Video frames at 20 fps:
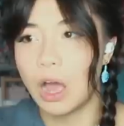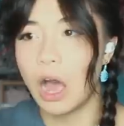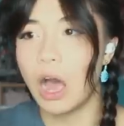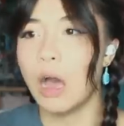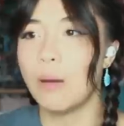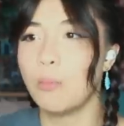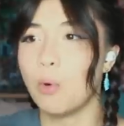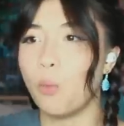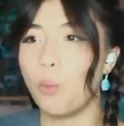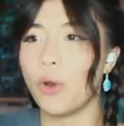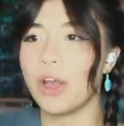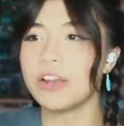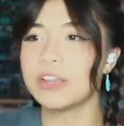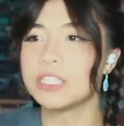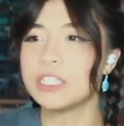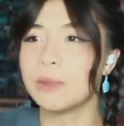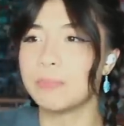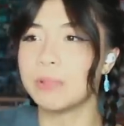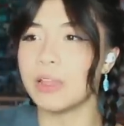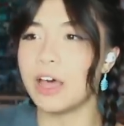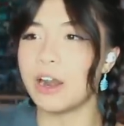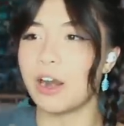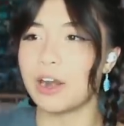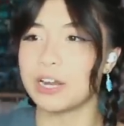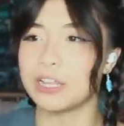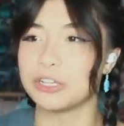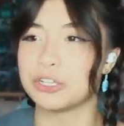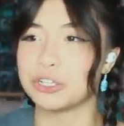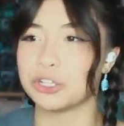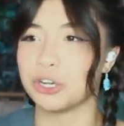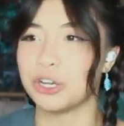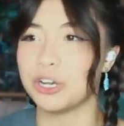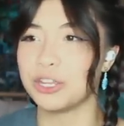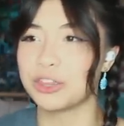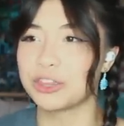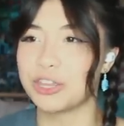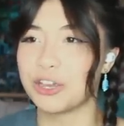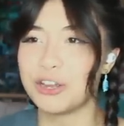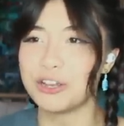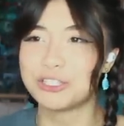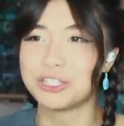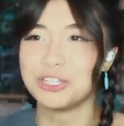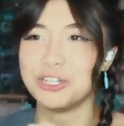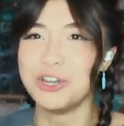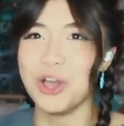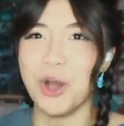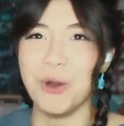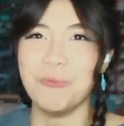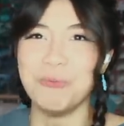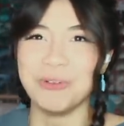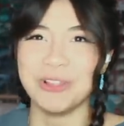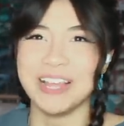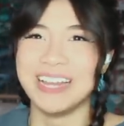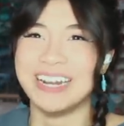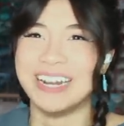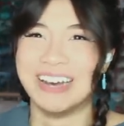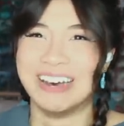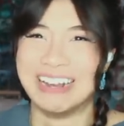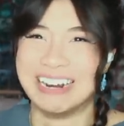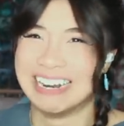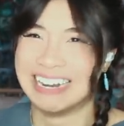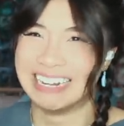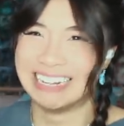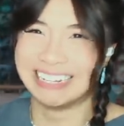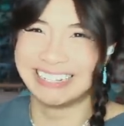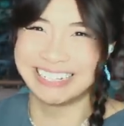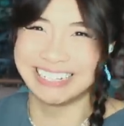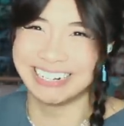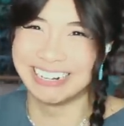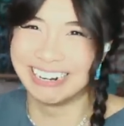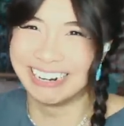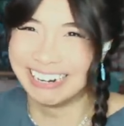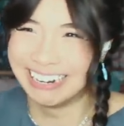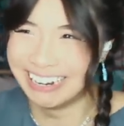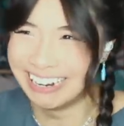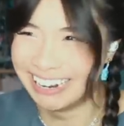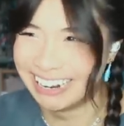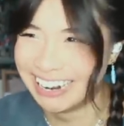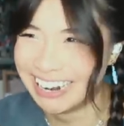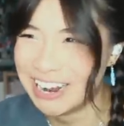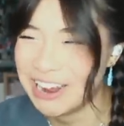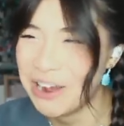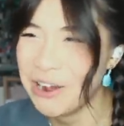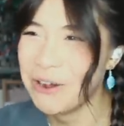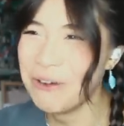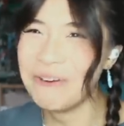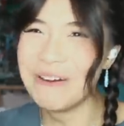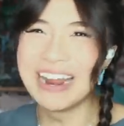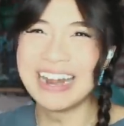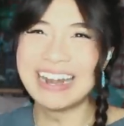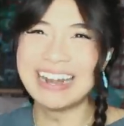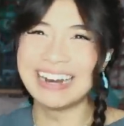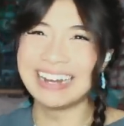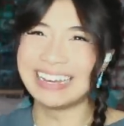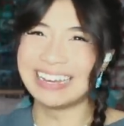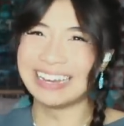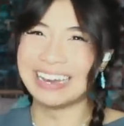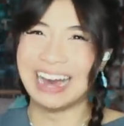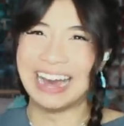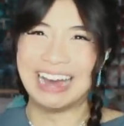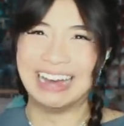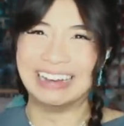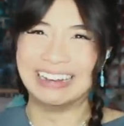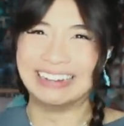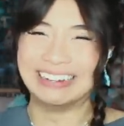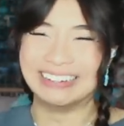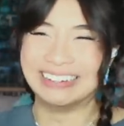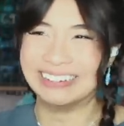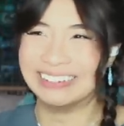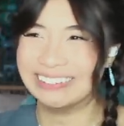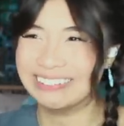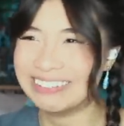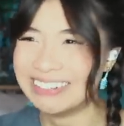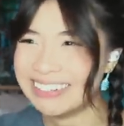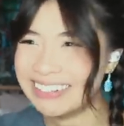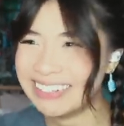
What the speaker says: Where's the blood on his shirt? There's no blood on his shirt. Where'd it go?